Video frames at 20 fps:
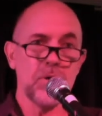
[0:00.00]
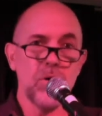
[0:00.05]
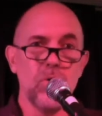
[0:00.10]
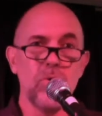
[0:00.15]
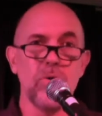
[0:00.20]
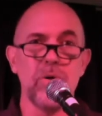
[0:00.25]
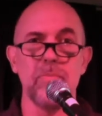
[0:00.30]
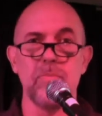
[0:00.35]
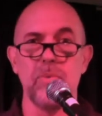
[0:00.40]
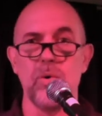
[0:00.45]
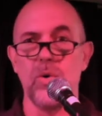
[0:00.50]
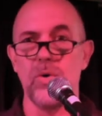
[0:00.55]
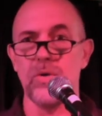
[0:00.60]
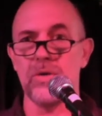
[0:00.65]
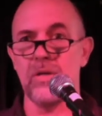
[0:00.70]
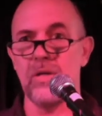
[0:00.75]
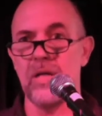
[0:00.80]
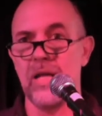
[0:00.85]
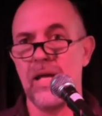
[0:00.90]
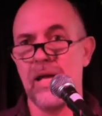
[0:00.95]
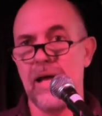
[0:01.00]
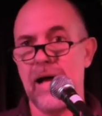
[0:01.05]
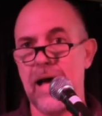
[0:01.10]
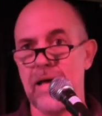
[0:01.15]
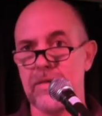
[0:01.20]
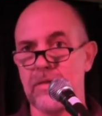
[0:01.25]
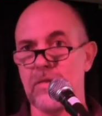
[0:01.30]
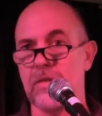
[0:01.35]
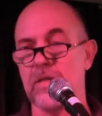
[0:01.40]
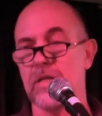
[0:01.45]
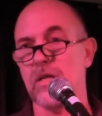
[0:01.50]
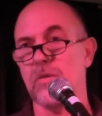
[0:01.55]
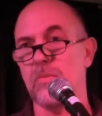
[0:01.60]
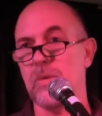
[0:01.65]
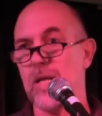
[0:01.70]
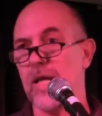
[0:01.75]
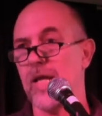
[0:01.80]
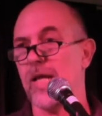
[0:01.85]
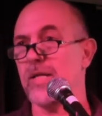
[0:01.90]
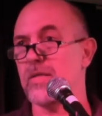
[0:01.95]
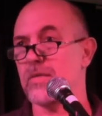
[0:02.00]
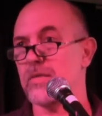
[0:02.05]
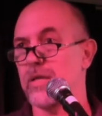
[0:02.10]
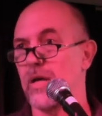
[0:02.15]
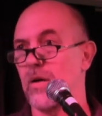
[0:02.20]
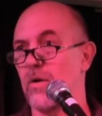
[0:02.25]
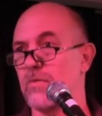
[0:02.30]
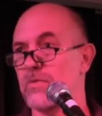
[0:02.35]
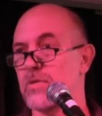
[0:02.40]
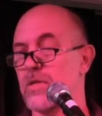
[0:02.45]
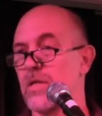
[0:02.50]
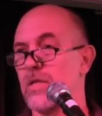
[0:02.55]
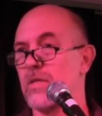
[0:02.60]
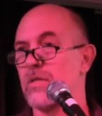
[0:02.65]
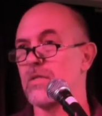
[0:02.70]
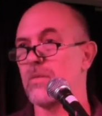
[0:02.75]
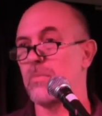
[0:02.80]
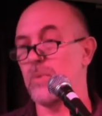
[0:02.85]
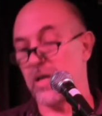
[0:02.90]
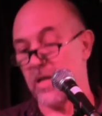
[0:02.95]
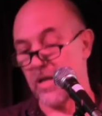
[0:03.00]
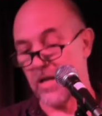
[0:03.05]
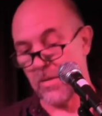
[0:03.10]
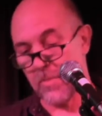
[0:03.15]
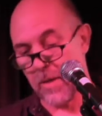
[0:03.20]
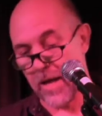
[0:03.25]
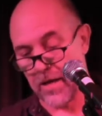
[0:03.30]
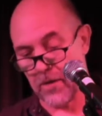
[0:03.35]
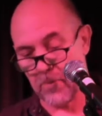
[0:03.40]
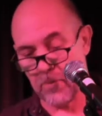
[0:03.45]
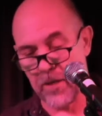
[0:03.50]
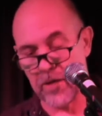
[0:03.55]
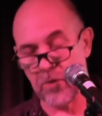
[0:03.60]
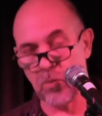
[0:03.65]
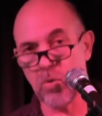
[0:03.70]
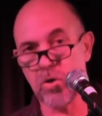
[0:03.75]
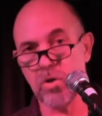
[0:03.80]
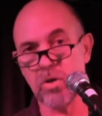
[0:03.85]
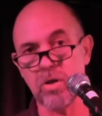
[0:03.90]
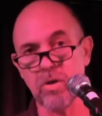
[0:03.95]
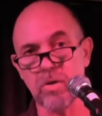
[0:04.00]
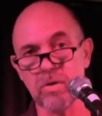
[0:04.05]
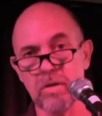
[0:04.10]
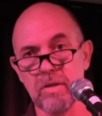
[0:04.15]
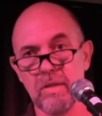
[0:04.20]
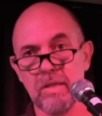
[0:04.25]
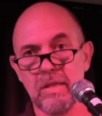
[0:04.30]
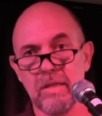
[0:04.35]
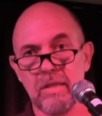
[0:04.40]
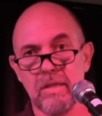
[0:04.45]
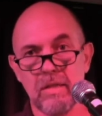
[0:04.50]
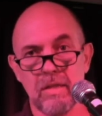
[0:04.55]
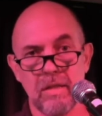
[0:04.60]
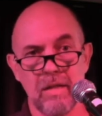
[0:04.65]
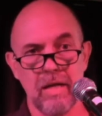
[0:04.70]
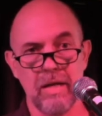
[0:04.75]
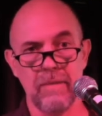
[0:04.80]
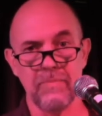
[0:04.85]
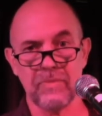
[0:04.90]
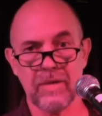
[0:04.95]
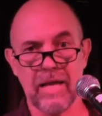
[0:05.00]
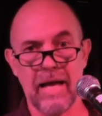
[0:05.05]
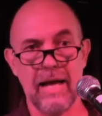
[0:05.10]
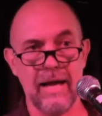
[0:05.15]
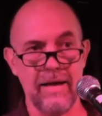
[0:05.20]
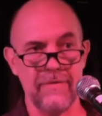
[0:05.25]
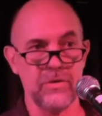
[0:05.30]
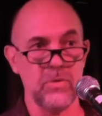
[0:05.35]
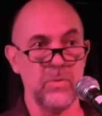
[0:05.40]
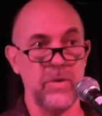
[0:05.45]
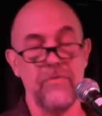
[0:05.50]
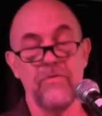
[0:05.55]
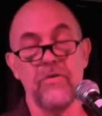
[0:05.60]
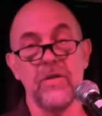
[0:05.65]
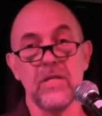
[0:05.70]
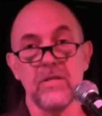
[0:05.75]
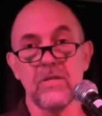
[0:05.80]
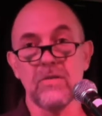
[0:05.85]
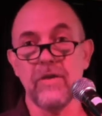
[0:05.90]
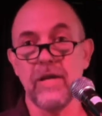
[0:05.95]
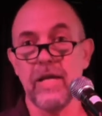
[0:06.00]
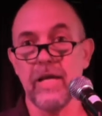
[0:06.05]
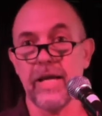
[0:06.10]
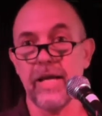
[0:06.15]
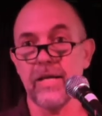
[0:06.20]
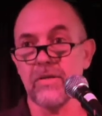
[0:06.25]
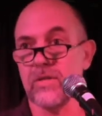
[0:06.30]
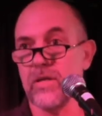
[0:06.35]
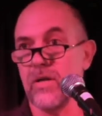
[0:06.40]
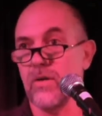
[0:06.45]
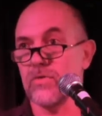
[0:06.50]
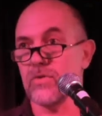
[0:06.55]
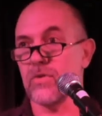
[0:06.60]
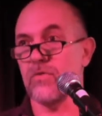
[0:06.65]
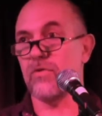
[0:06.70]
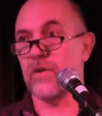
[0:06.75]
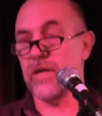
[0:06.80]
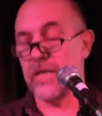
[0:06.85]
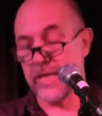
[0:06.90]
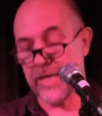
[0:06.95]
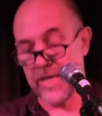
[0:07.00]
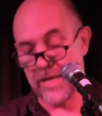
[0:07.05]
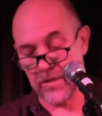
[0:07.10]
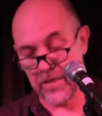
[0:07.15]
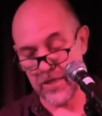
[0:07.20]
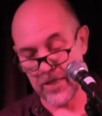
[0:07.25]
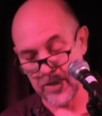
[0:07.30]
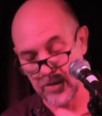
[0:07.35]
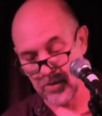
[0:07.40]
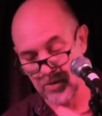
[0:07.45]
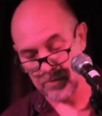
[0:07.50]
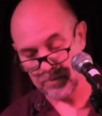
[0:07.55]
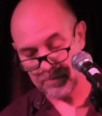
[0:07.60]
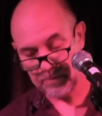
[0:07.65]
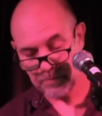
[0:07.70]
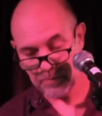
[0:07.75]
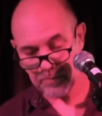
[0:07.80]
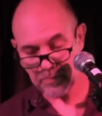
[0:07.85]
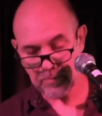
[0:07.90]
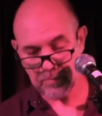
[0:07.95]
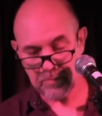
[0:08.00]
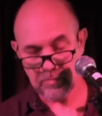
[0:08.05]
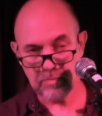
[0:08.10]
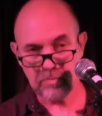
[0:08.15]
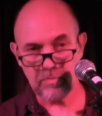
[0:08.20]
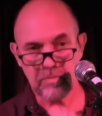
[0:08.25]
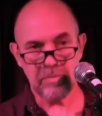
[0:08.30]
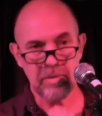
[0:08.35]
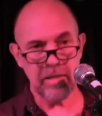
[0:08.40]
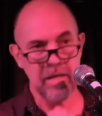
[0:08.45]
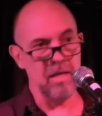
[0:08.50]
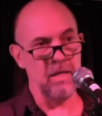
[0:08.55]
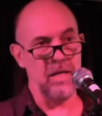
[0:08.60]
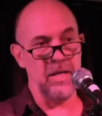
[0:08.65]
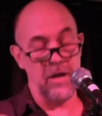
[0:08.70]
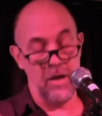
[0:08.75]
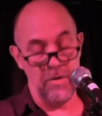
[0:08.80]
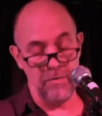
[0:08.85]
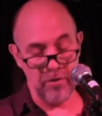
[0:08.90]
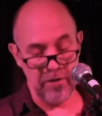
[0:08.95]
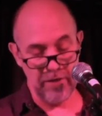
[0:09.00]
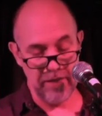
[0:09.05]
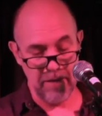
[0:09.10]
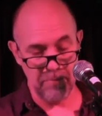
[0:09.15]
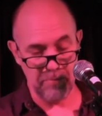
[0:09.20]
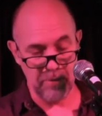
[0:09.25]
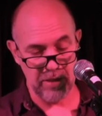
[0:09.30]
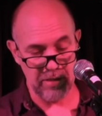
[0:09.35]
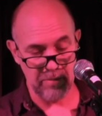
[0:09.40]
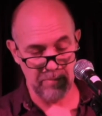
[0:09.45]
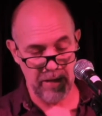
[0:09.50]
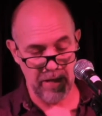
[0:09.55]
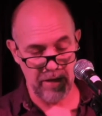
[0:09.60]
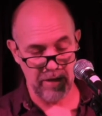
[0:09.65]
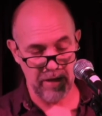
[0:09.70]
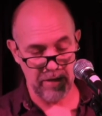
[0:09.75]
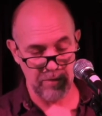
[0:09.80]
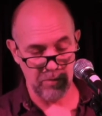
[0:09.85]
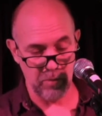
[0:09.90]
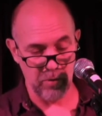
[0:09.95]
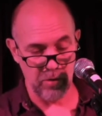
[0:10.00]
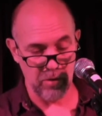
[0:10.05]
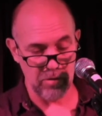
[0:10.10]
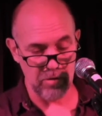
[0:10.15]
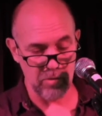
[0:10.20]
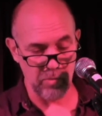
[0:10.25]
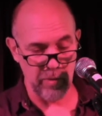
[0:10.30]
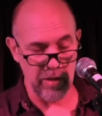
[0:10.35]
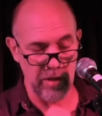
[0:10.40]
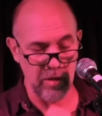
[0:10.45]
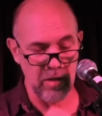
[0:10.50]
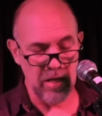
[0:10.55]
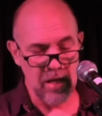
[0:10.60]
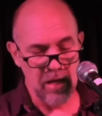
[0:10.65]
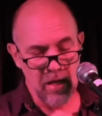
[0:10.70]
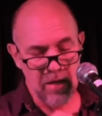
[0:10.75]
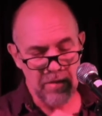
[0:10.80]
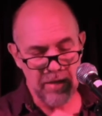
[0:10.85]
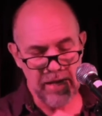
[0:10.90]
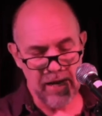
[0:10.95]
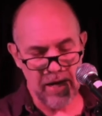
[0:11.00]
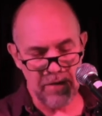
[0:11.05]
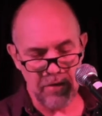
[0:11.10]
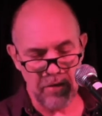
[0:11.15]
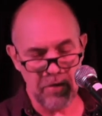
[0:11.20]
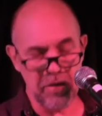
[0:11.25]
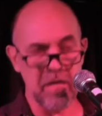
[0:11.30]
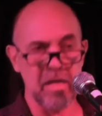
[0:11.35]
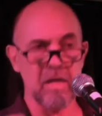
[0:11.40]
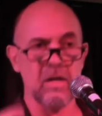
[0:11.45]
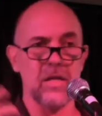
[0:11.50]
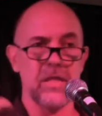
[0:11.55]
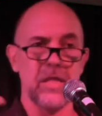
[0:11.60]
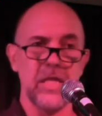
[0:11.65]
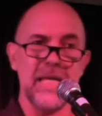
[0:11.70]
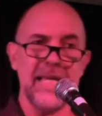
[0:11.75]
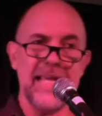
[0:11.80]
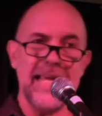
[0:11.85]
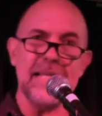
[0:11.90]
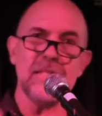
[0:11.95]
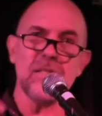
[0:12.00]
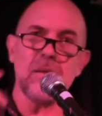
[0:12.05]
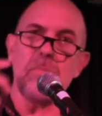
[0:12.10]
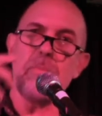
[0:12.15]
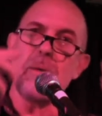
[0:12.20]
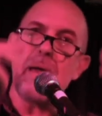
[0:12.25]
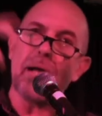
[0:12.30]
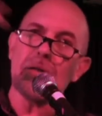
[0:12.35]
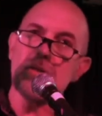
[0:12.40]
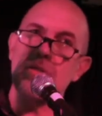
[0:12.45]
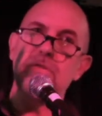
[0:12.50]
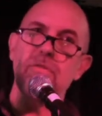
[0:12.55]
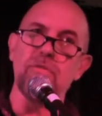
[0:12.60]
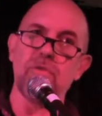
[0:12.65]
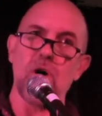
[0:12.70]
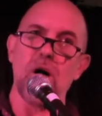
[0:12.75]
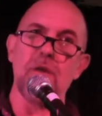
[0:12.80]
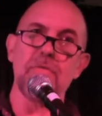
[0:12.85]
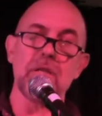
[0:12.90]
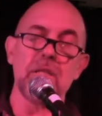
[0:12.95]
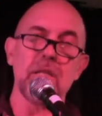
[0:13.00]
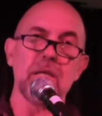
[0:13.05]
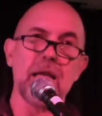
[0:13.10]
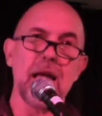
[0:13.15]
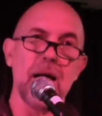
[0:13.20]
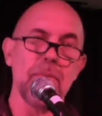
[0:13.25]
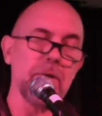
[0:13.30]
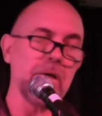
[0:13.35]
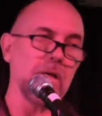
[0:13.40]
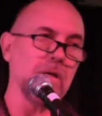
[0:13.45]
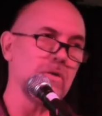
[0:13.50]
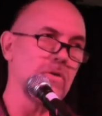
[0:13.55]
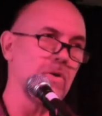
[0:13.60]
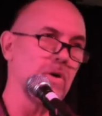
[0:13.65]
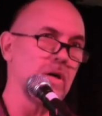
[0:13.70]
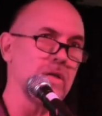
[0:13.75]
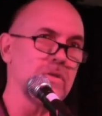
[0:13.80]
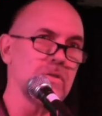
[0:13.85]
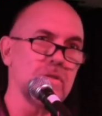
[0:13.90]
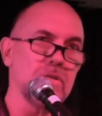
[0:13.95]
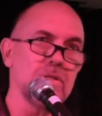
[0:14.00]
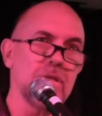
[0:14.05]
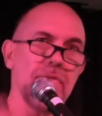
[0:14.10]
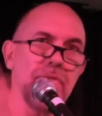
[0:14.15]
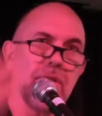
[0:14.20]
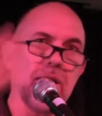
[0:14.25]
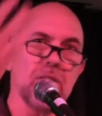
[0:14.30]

or important other than committing ourselves to bringing about a better world after we've finished feeding ourselves and feeding our kids? And hopefully that brings about another world as well. The other thing I think is about surviving the coming crisis, and